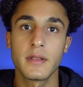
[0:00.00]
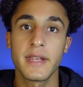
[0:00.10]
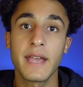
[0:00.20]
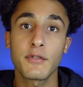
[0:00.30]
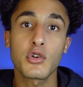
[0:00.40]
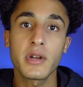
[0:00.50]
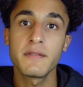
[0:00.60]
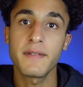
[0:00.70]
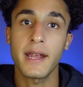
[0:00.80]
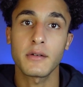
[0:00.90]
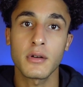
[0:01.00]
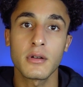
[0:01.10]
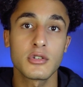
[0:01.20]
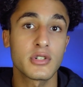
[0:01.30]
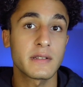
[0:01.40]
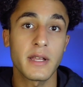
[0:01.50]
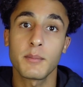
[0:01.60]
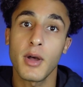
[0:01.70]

The evergreen factor, just like